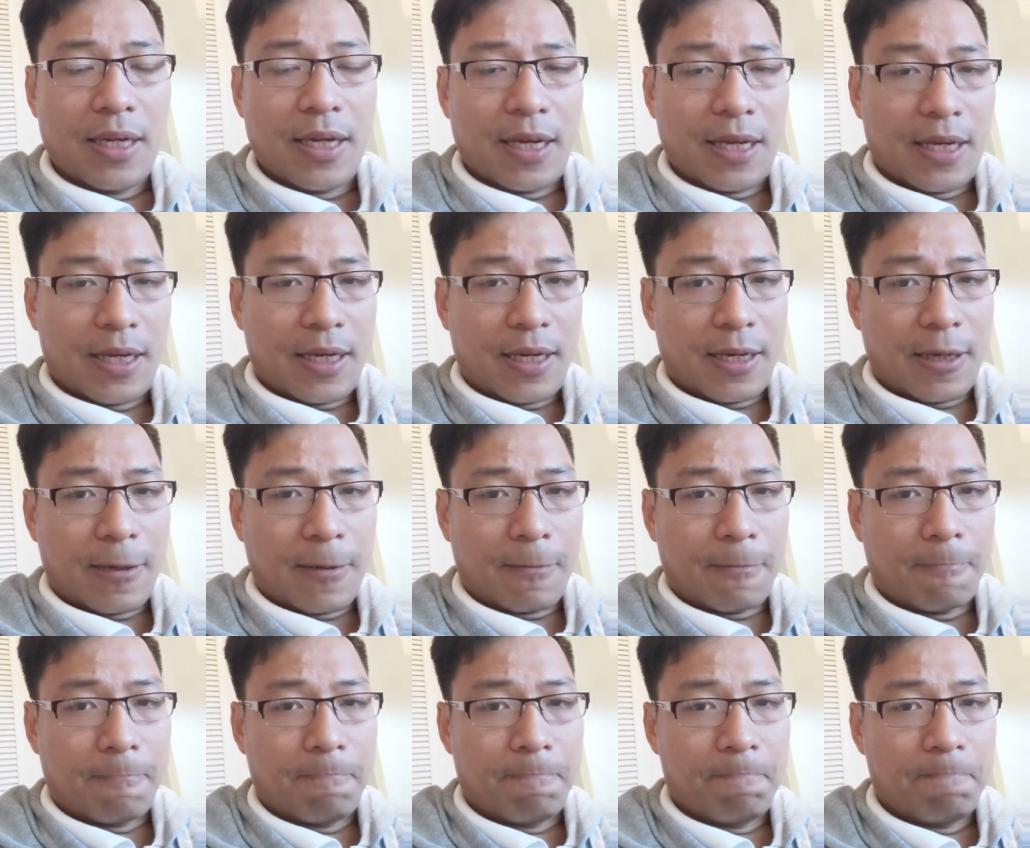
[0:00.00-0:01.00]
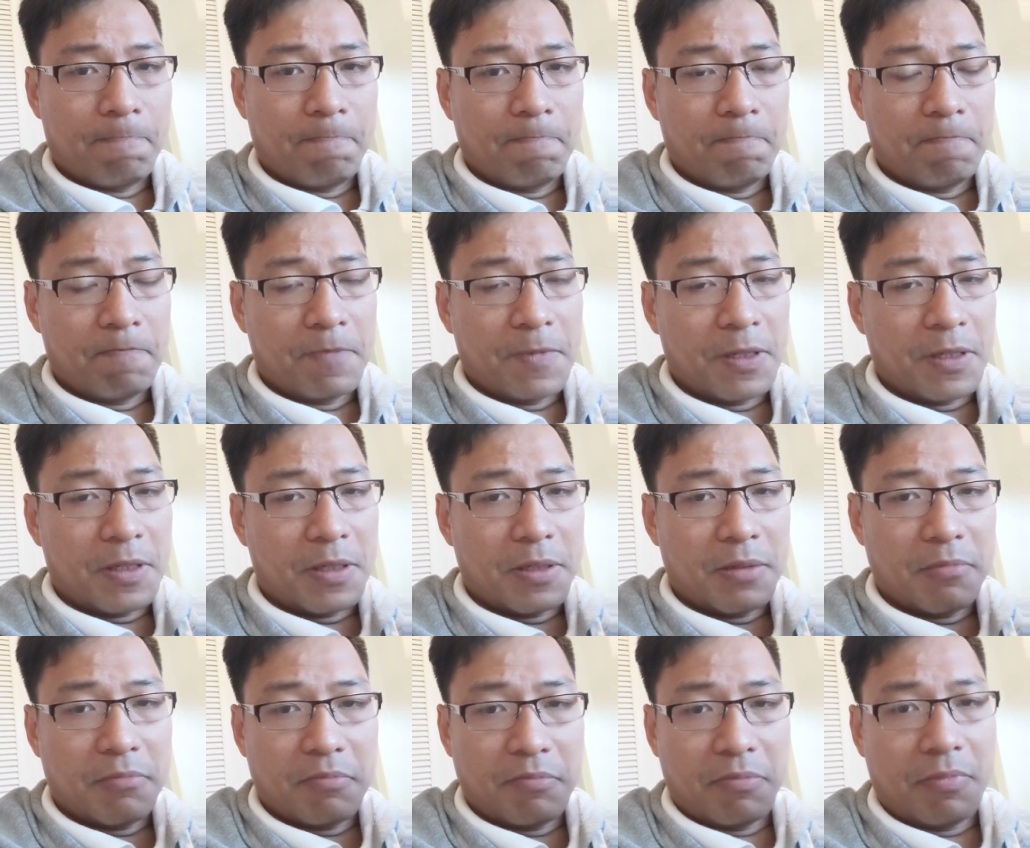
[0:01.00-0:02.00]
and
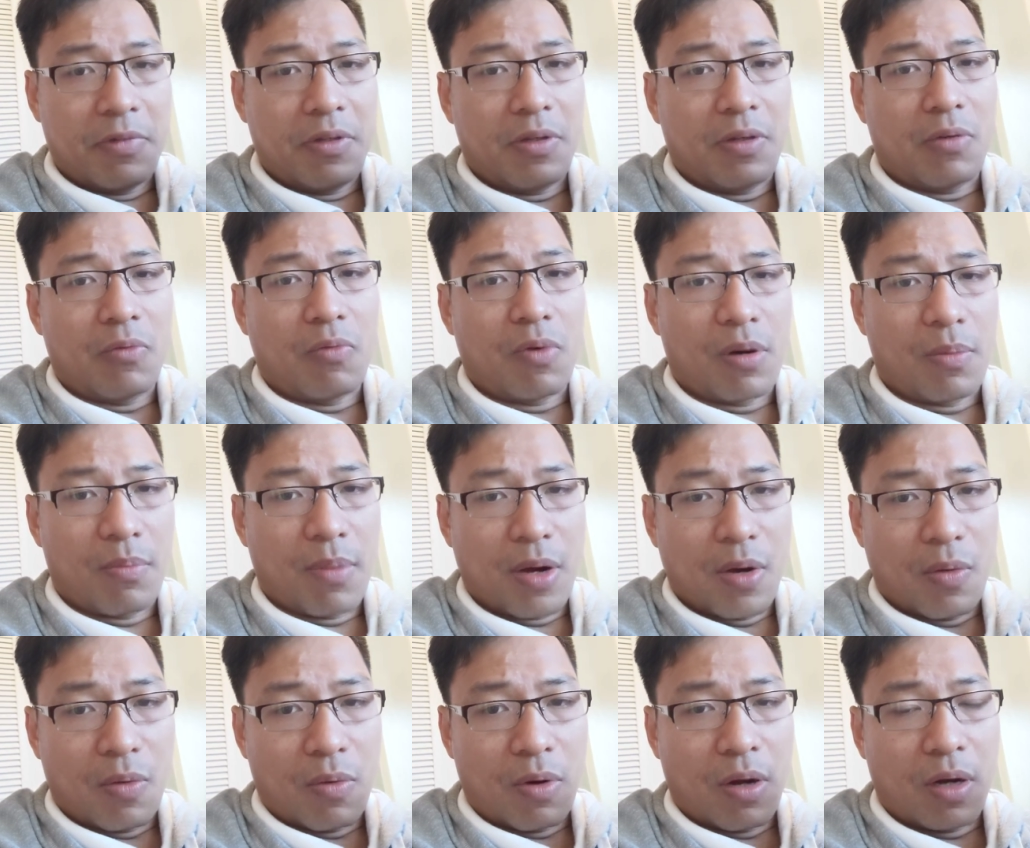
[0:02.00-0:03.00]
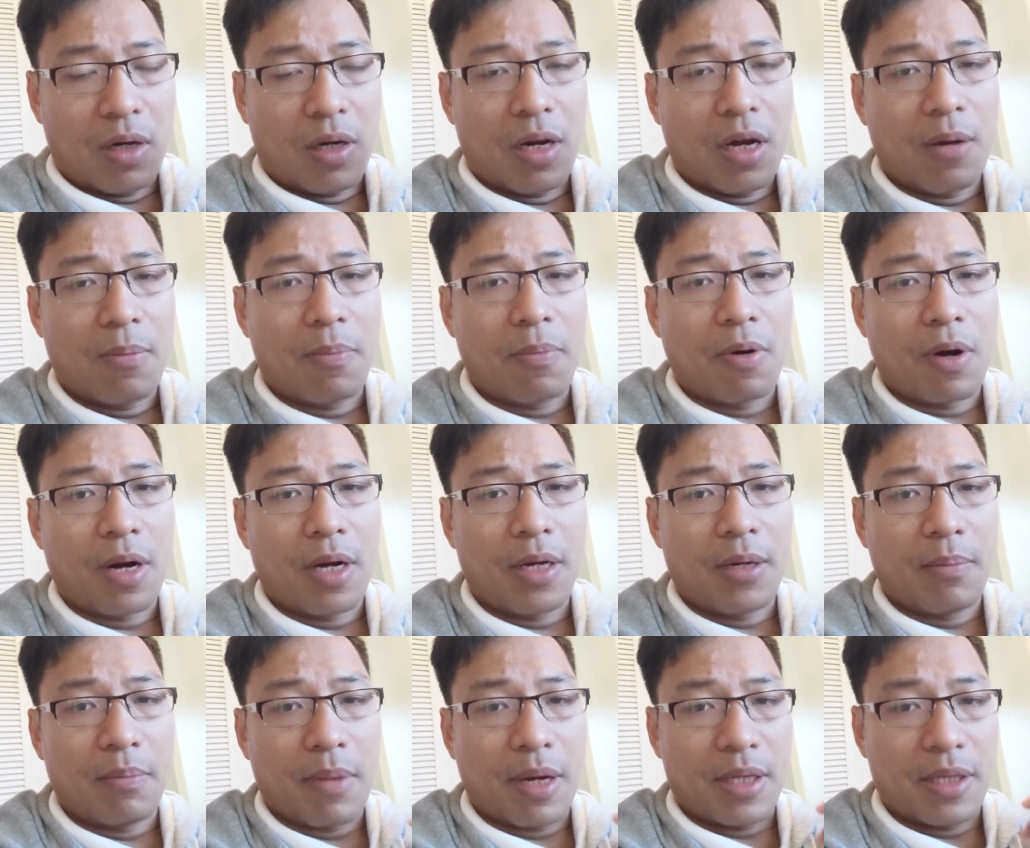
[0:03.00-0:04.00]
just one by one,
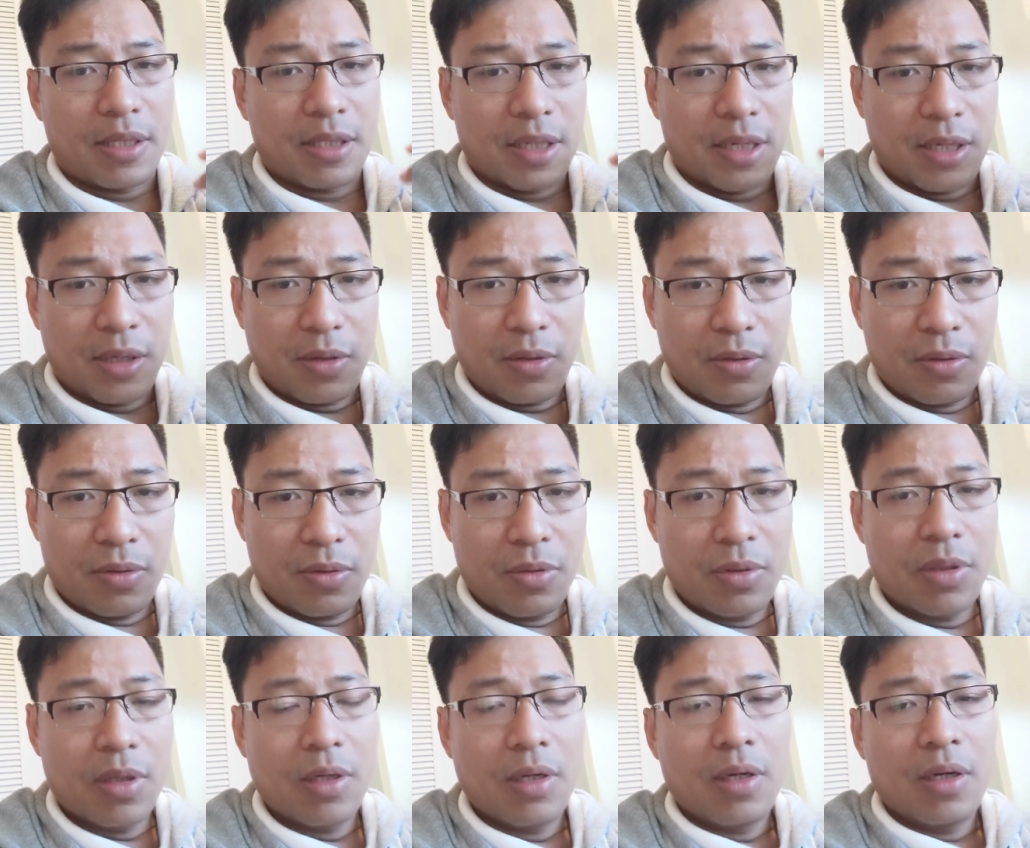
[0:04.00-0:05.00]
upgrading my skills,